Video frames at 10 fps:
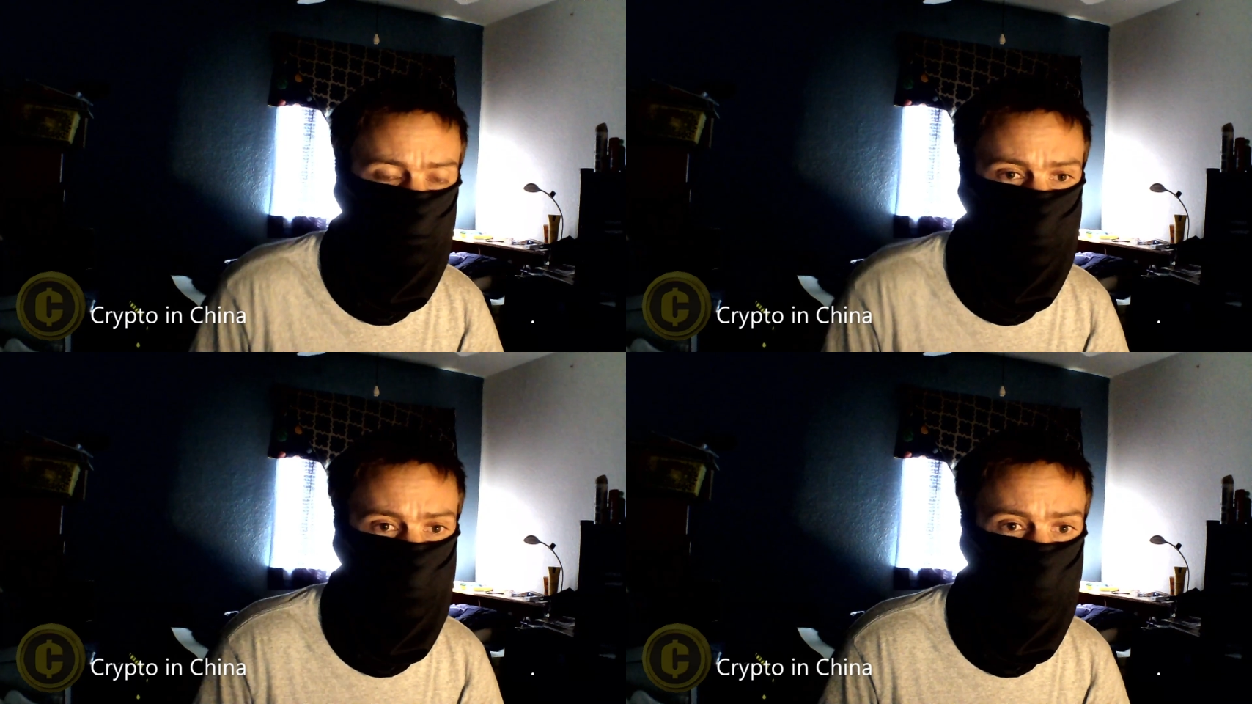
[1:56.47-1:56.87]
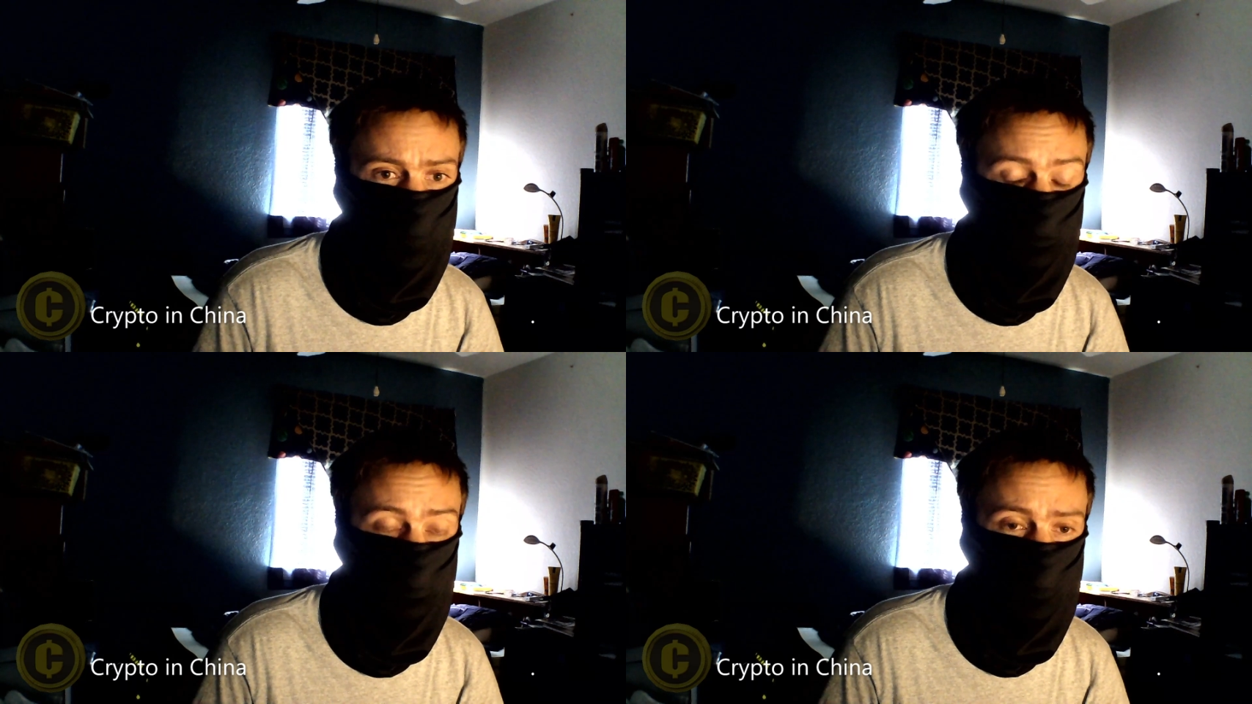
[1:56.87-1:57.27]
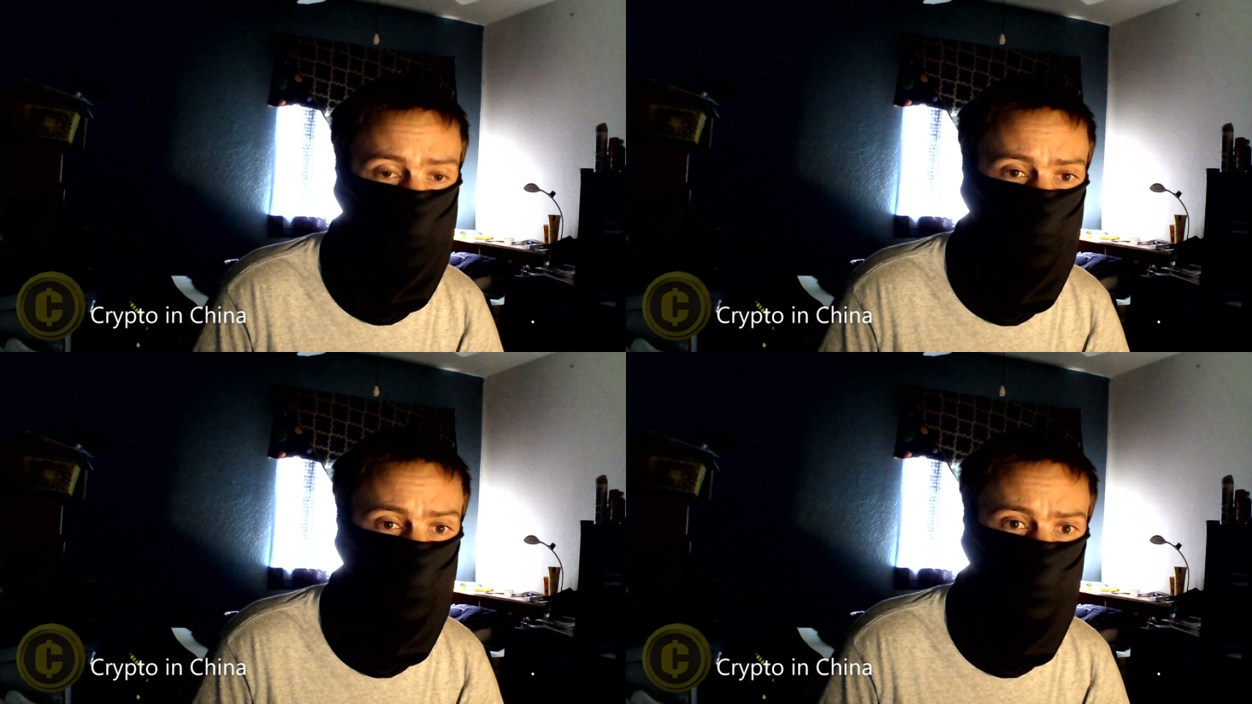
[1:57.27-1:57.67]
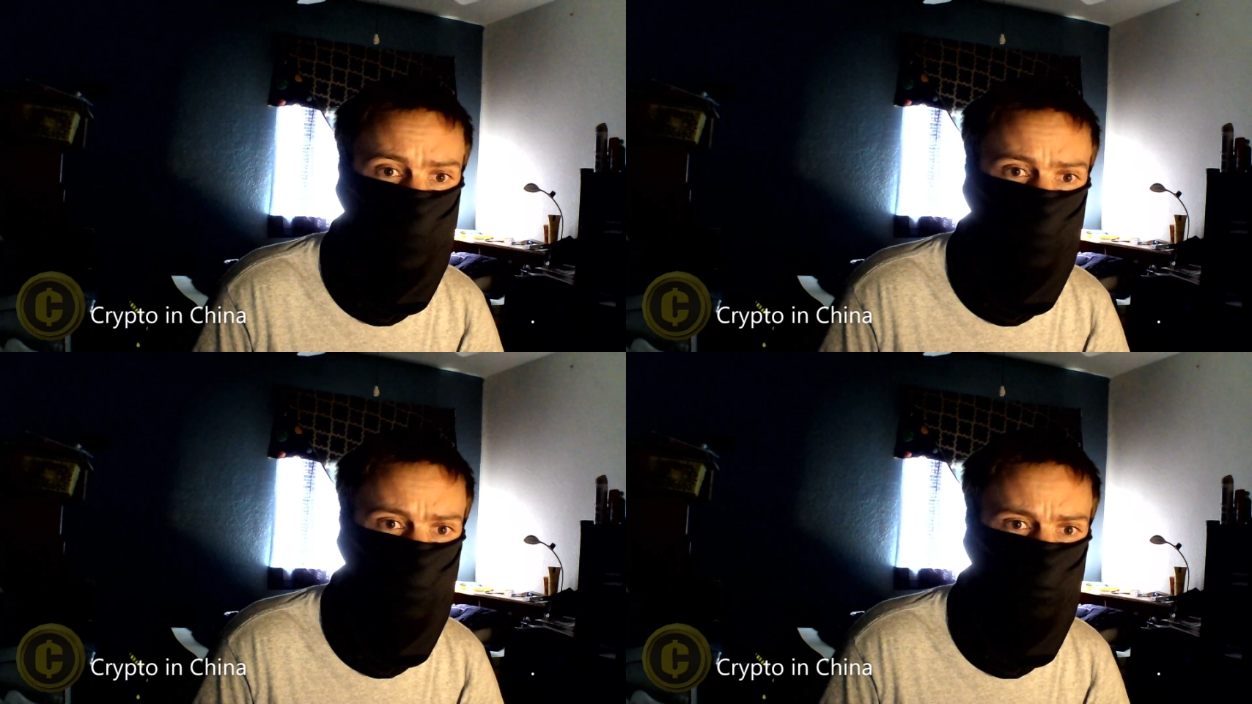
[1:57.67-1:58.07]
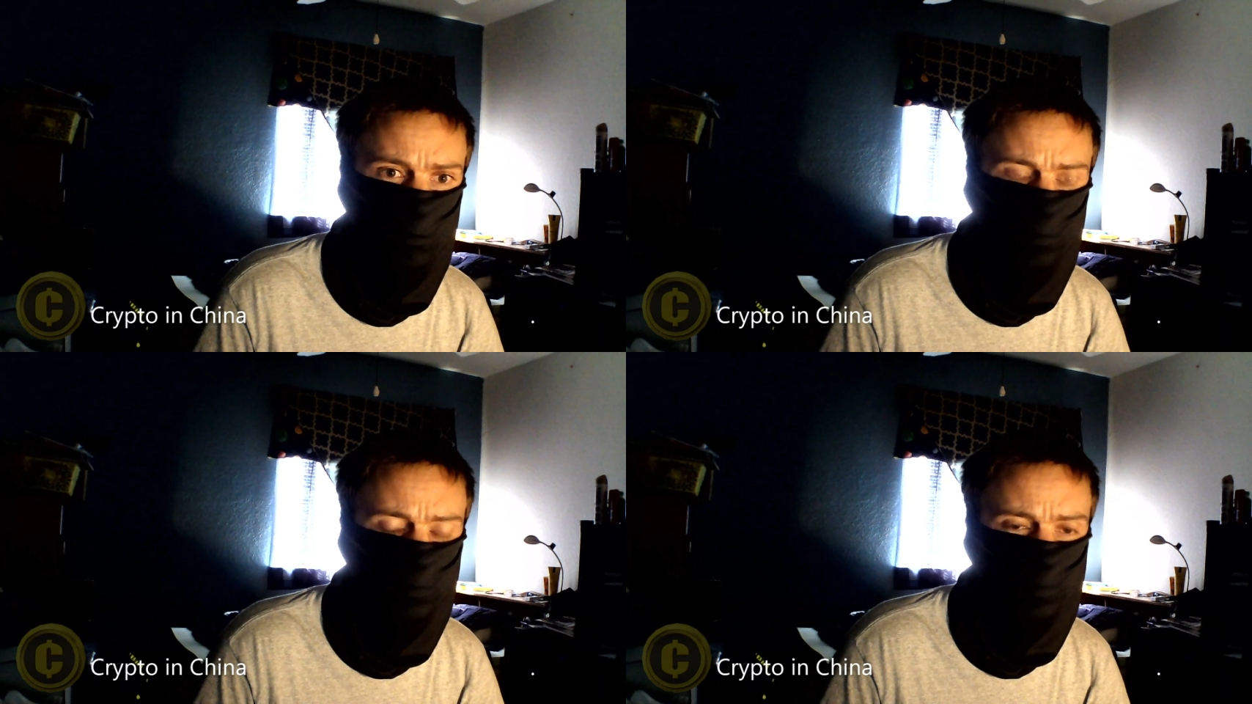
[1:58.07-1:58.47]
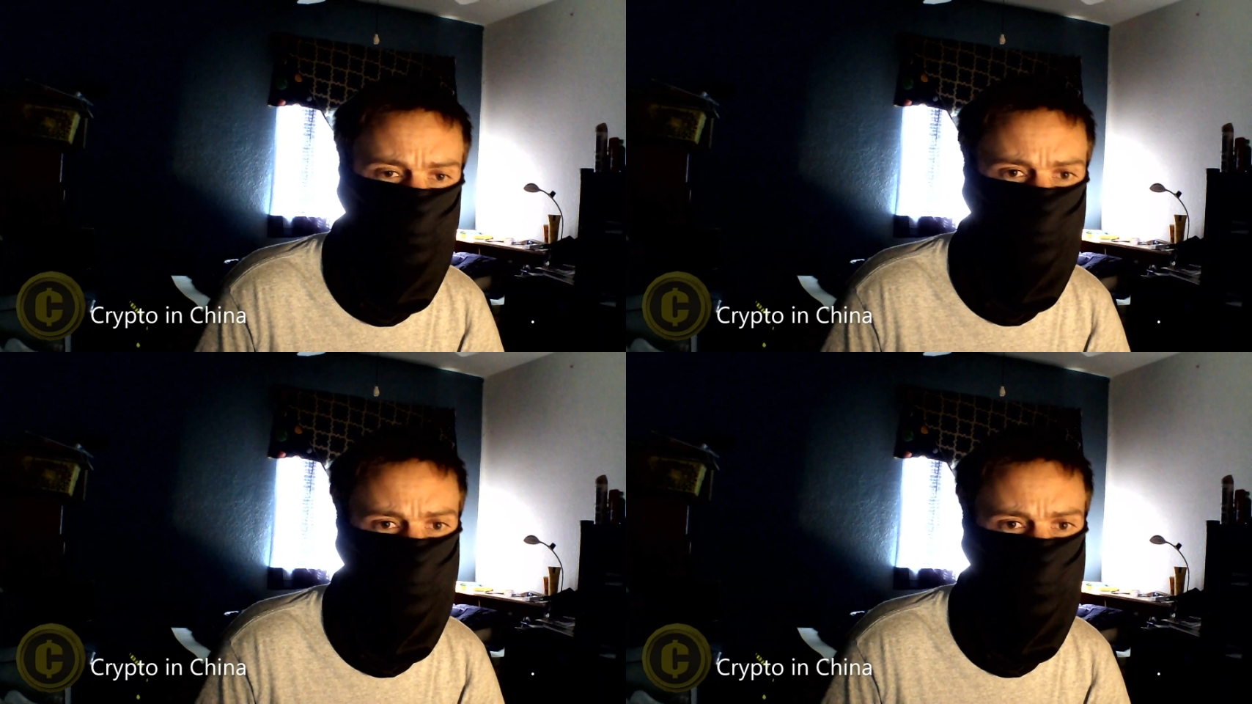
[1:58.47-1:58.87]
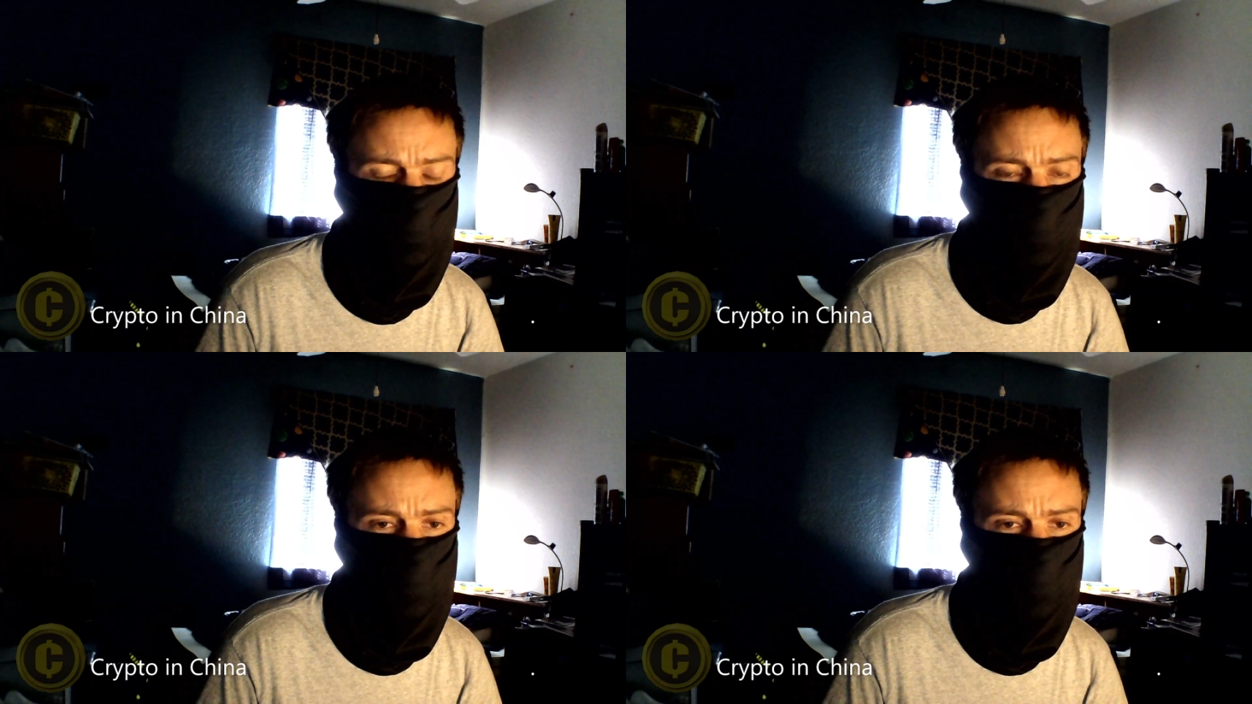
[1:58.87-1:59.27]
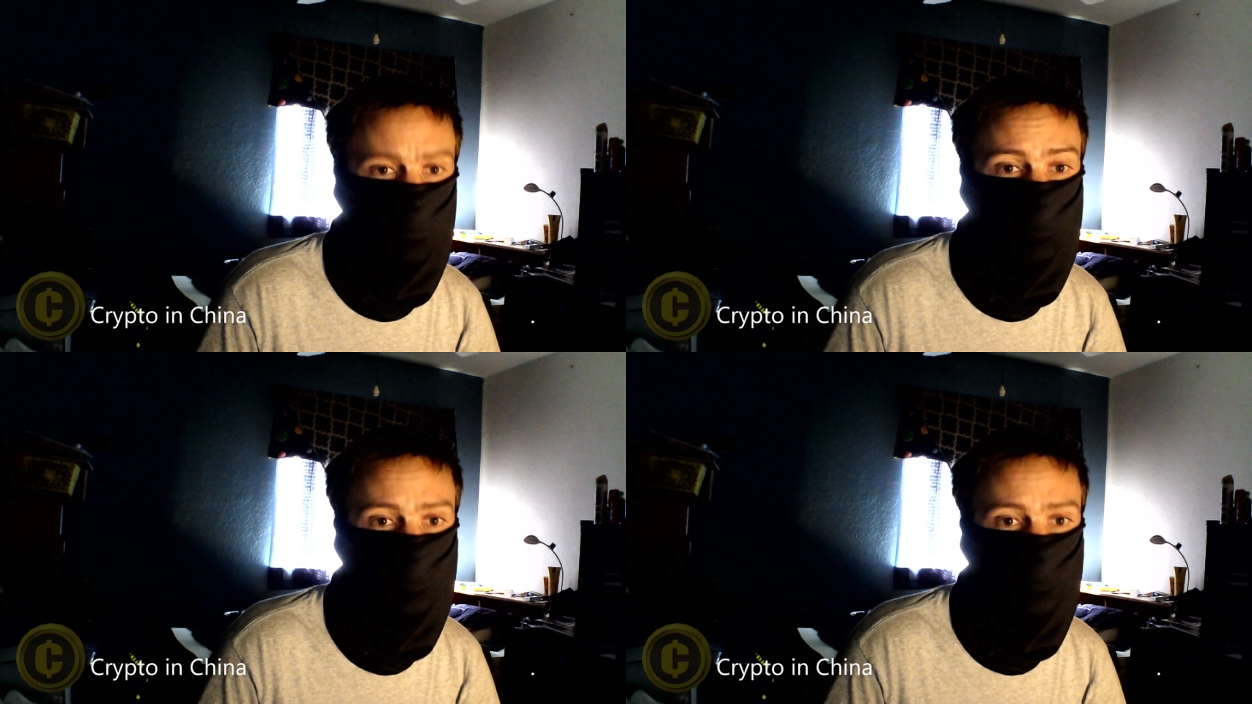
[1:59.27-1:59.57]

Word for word: much growth in China? Or